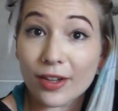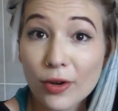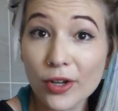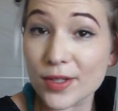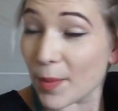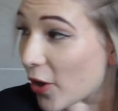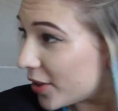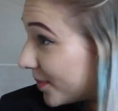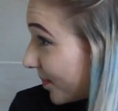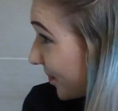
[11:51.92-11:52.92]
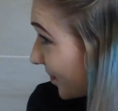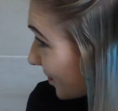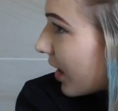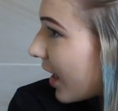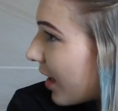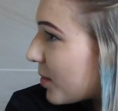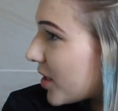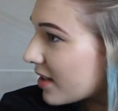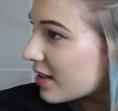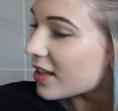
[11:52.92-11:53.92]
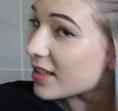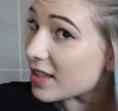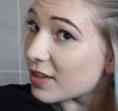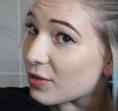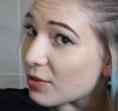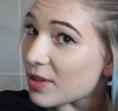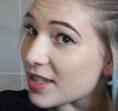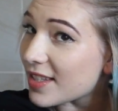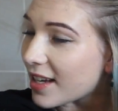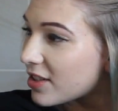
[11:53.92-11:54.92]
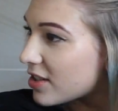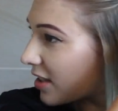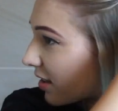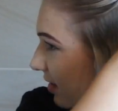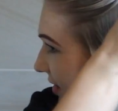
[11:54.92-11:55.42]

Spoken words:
in the wrong spot. Again, I'm just going to continue through this section the